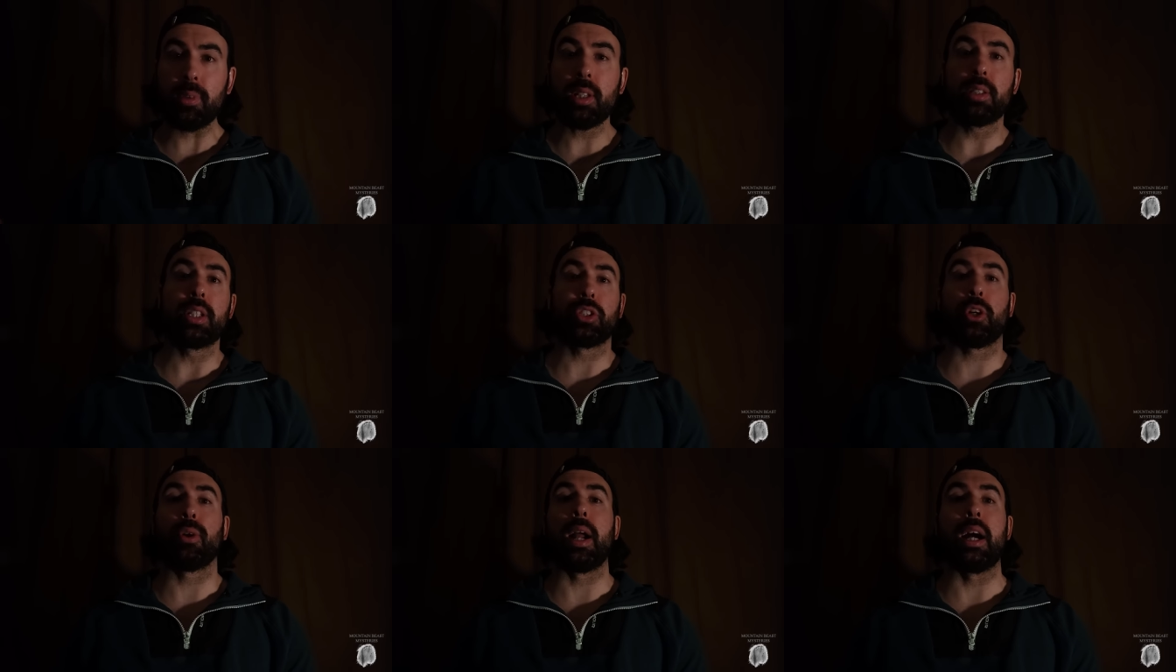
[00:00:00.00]
these
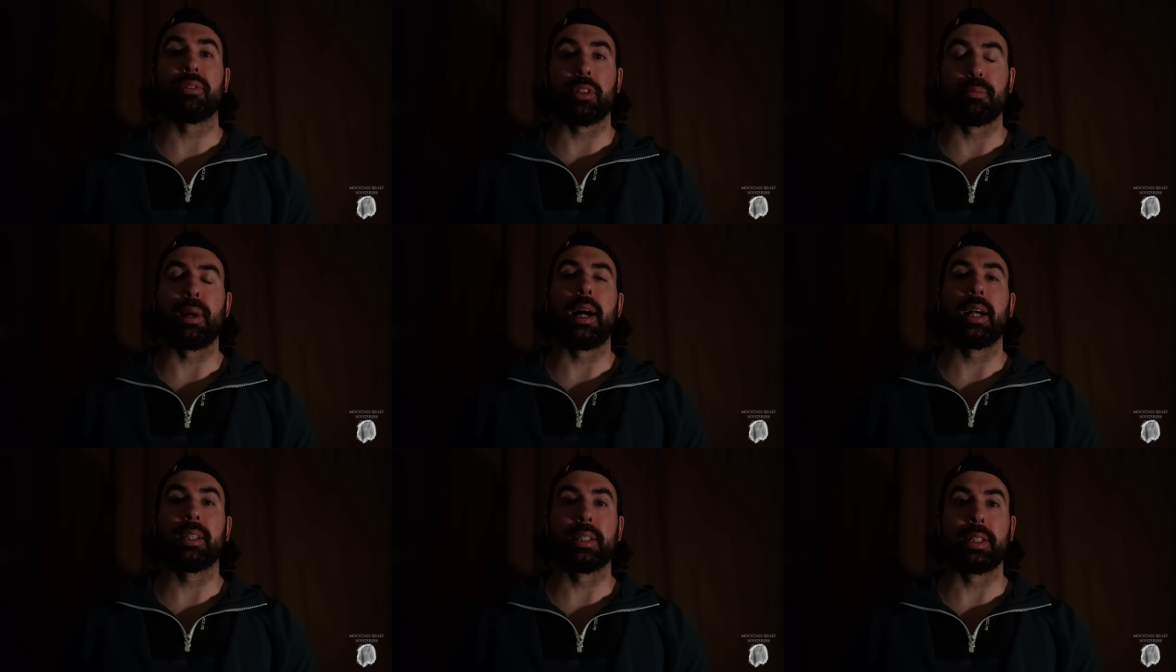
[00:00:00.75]
craft are
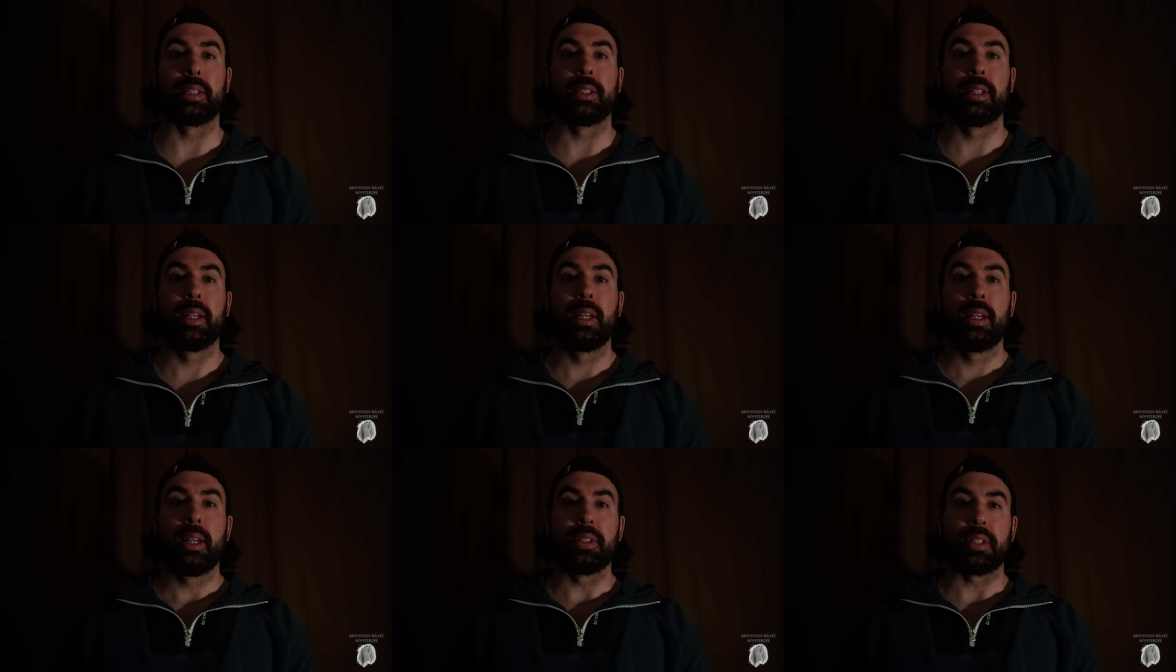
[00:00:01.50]
piloted
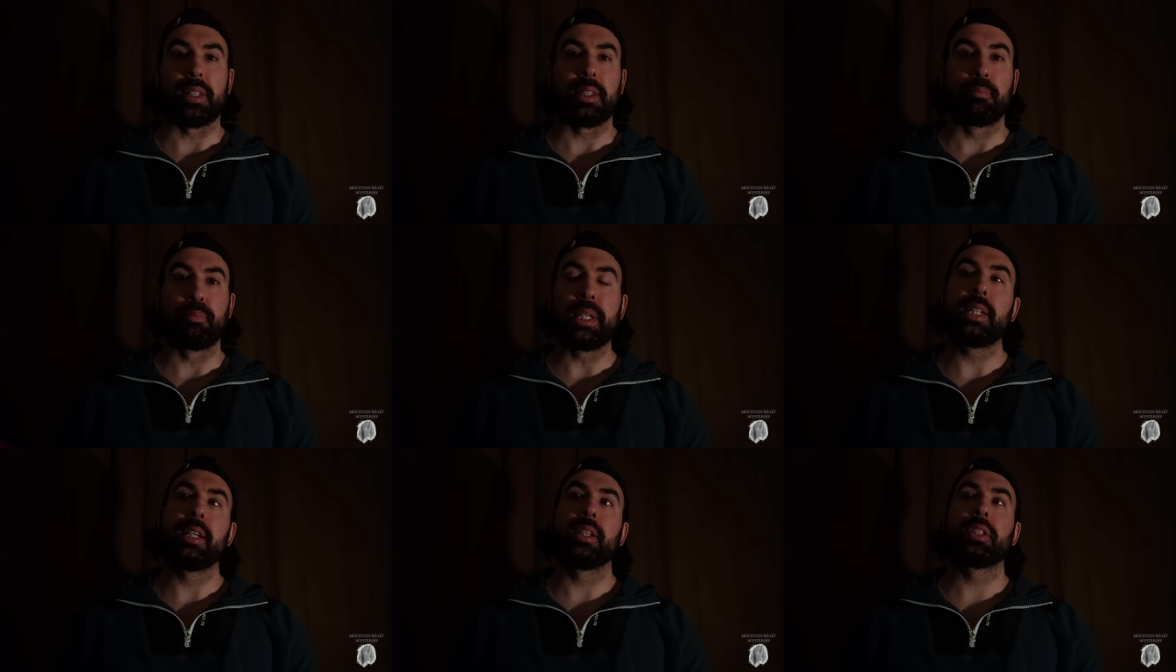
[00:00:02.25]
is that the
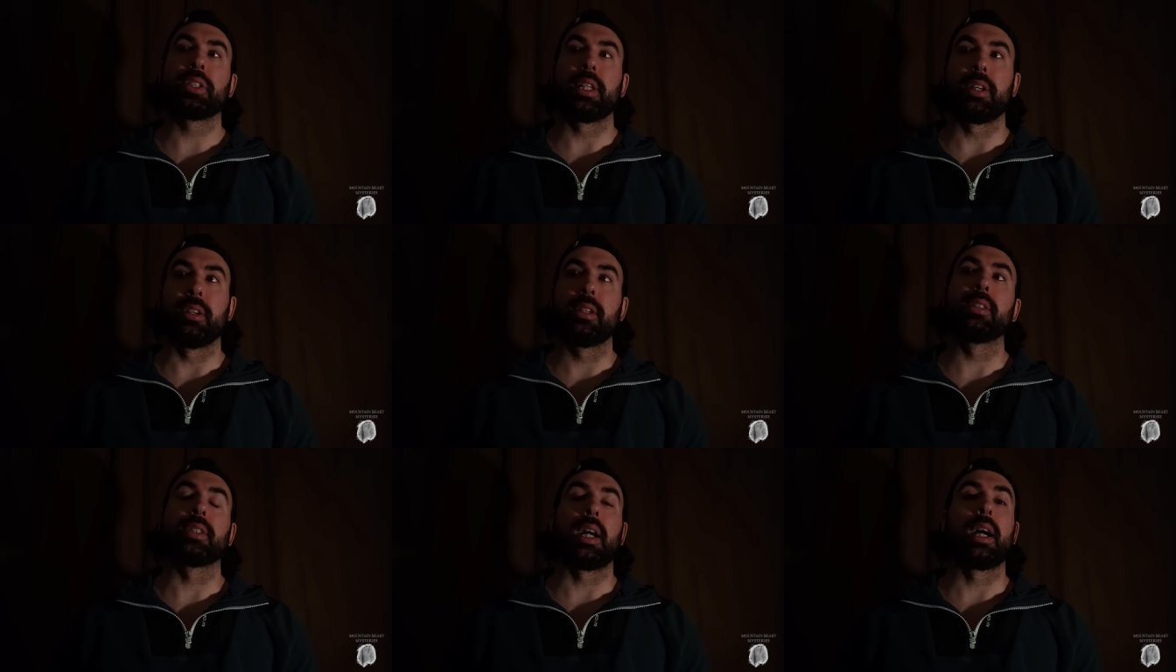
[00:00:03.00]
beings that are
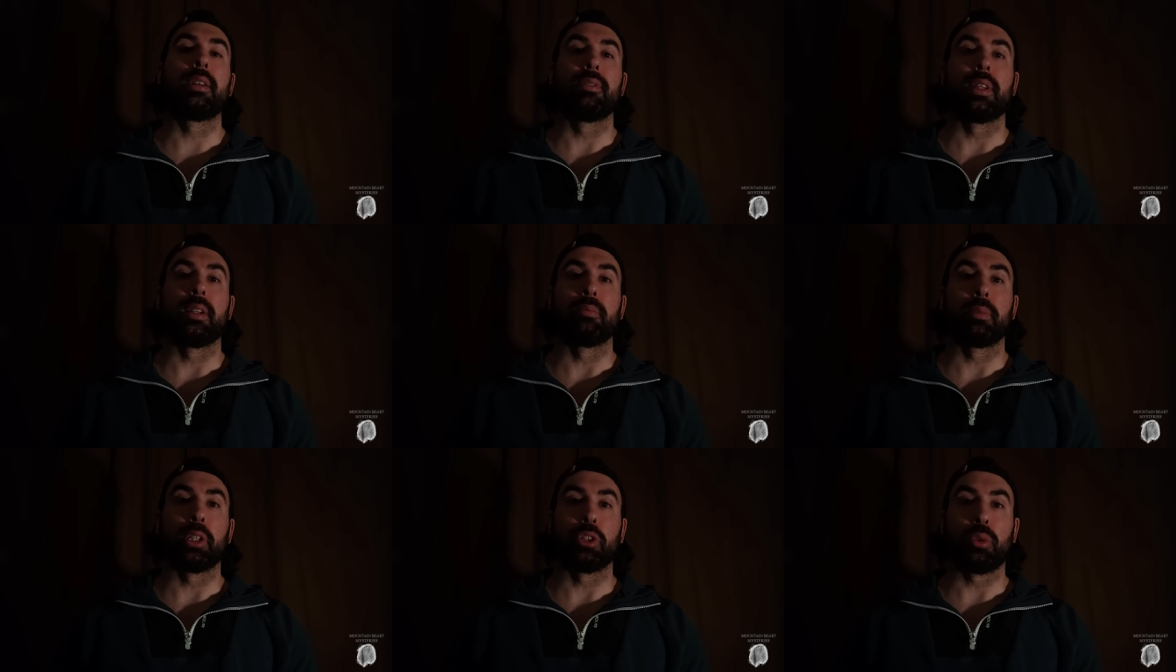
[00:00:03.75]
inside of
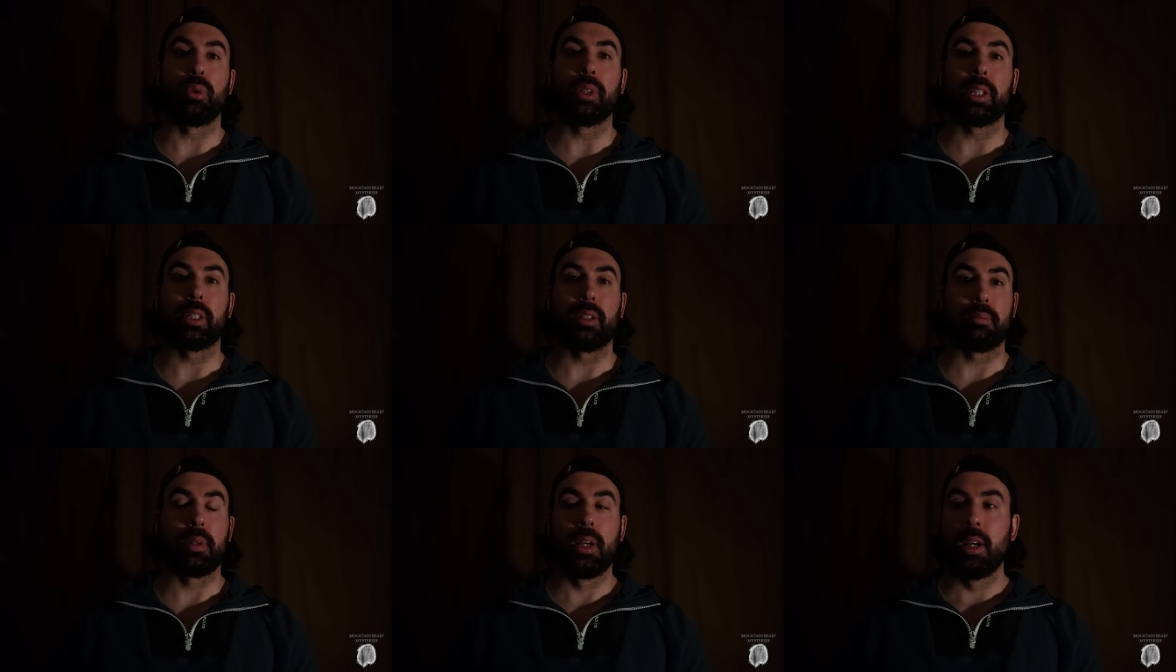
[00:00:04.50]
them, controlling
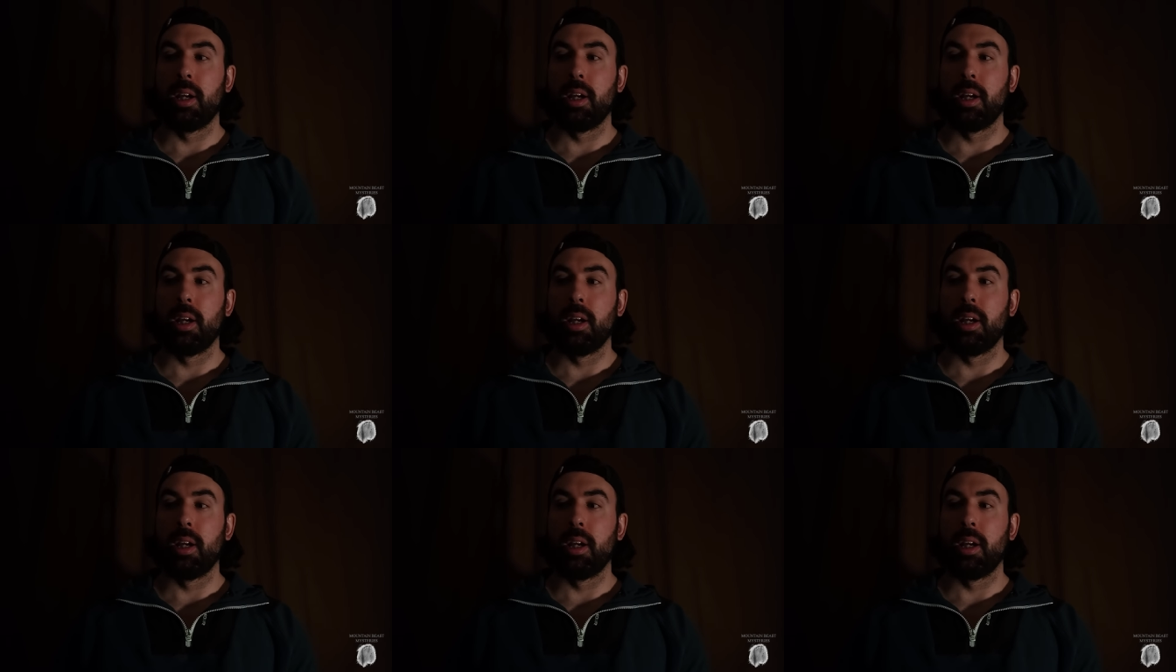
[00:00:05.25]
them,